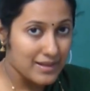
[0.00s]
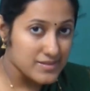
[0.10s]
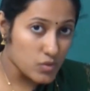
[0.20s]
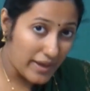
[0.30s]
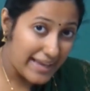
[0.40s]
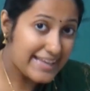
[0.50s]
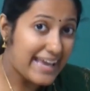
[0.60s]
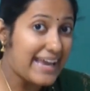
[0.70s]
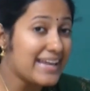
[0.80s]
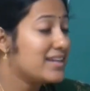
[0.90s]
So
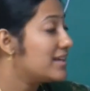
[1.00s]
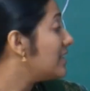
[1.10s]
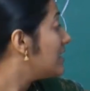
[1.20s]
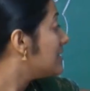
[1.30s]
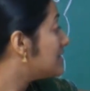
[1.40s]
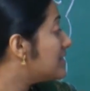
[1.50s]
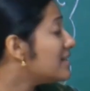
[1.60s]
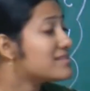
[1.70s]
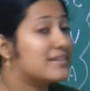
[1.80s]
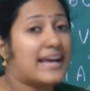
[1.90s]
again,
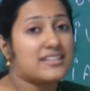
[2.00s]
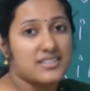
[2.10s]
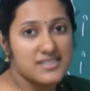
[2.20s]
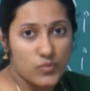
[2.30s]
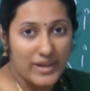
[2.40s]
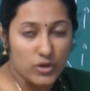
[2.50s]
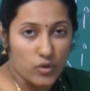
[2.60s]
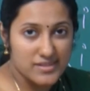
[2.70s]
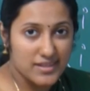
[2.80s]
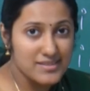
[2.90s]
this ductus
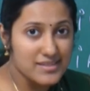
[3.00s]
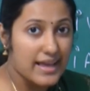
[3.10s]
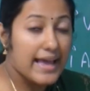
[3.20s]
venosus